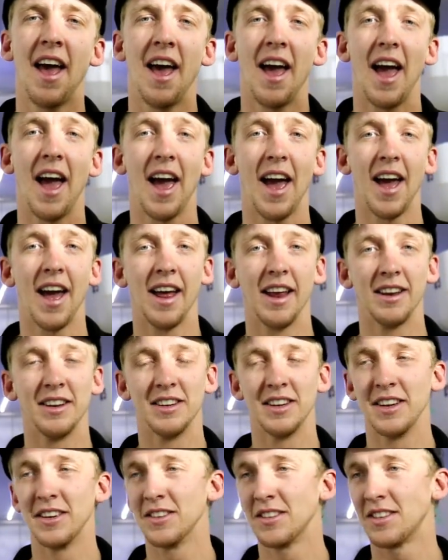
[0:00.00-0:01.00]

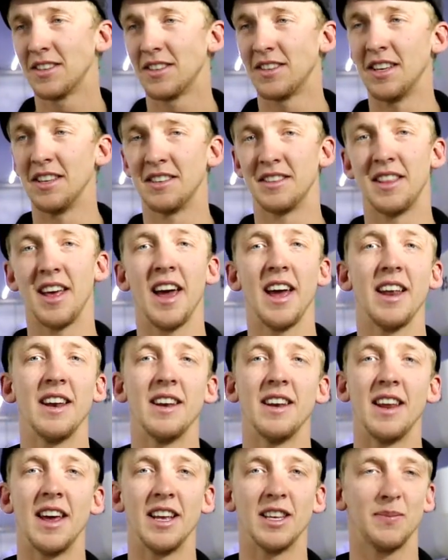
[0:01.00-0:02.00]
And since
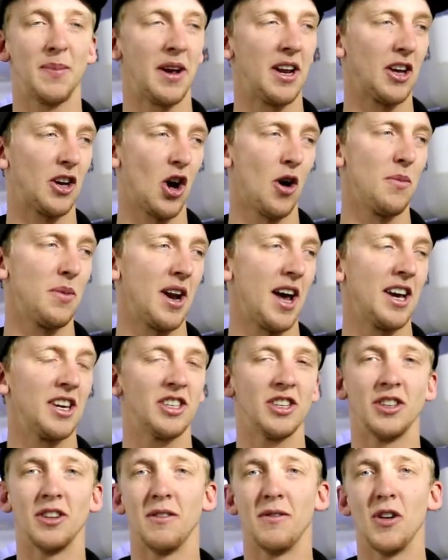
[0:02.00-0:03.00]
then it's been a
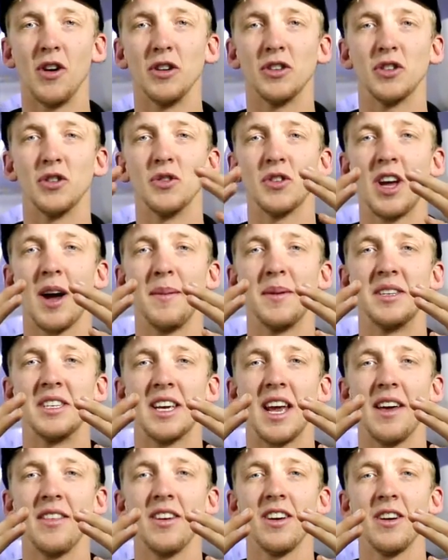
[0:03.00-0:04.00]
combination of those two coming
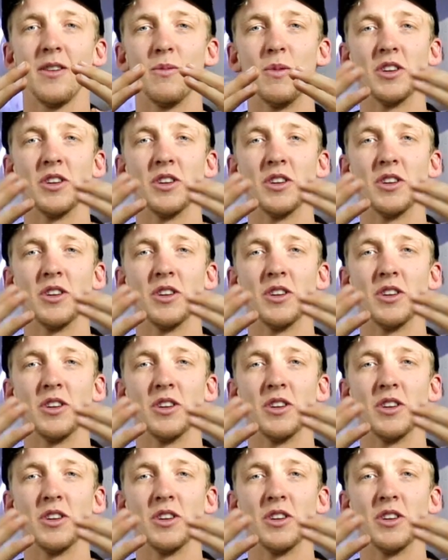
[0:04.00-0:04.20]
together,